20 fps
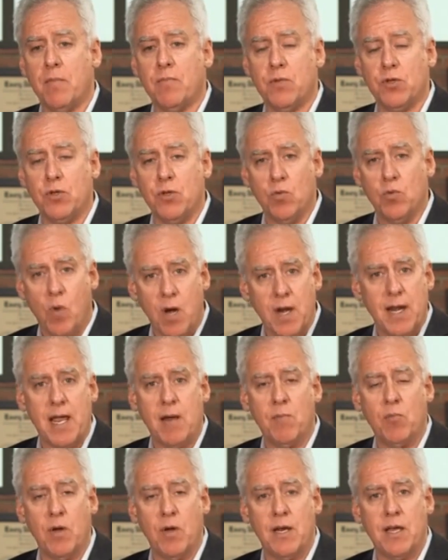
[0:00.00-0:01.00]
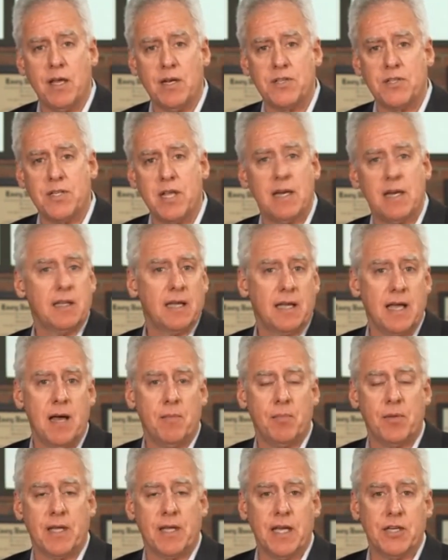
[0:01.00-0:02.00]
do 1 hemorrhoid at a setting, the
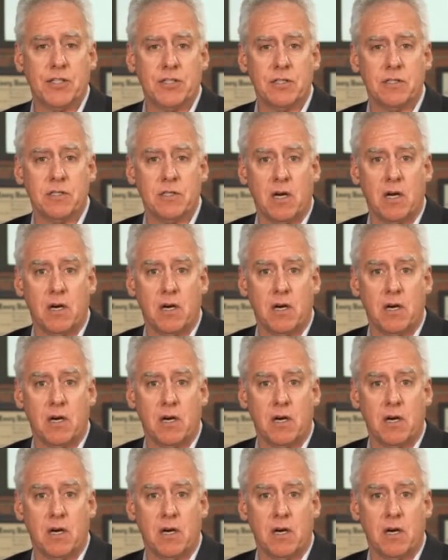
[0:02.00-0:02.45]
complications